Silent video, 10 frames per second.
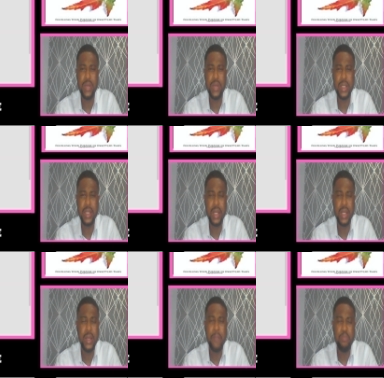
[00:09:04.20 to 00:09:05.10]
and
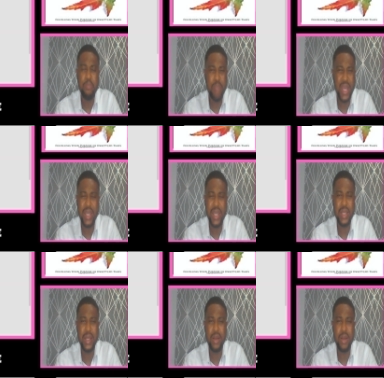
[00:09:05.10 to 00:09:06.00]
there,
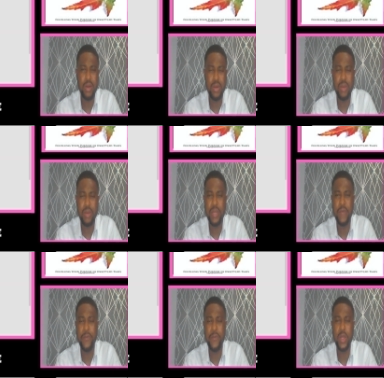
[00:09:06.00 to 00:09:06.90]
pain, economic
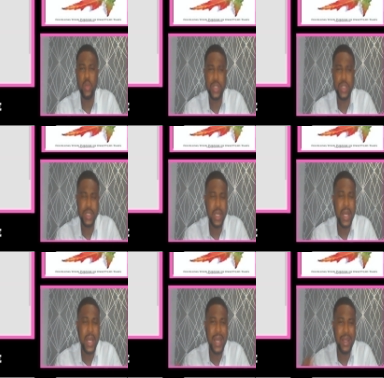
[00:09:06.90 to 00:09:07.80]
failures,
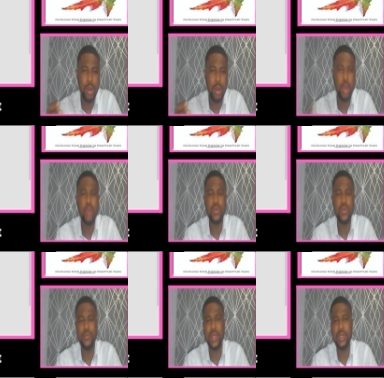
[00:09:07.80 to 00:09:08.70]
and a lot
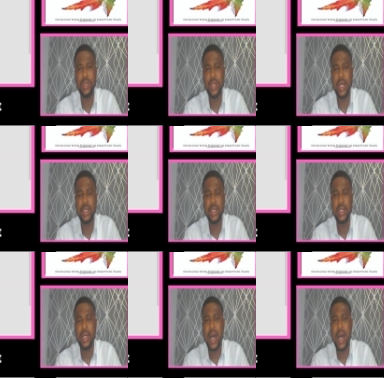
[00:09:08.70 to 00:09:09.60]
of things that
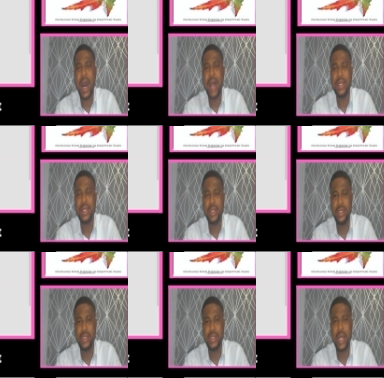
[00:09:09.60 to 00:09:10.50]
are the
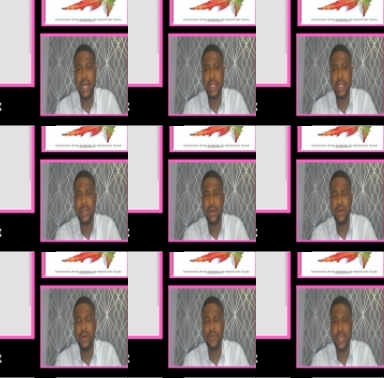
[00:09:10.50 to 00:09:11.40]
design
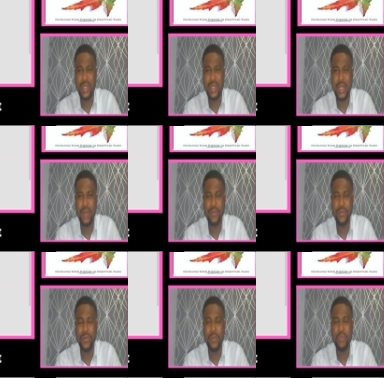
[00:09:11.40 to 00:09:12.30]
of the
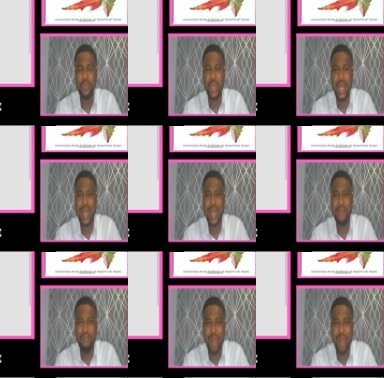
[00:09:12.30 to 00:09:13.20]
devil
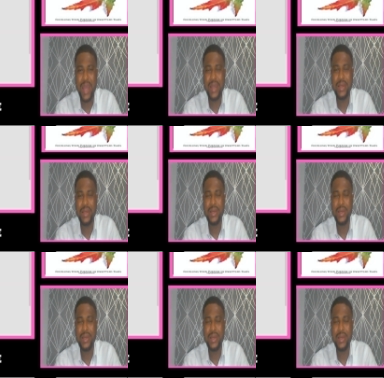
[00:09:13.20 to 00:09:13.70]
and men